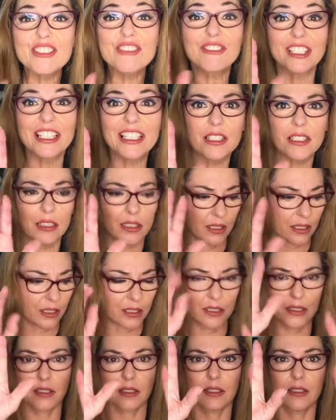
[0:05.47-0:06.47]

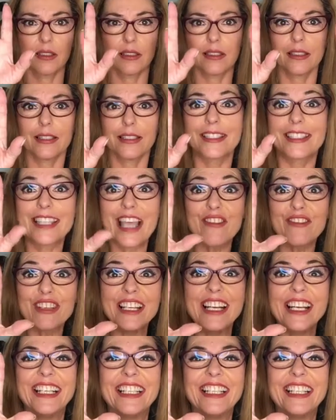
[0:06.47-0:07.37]
reasons, seven,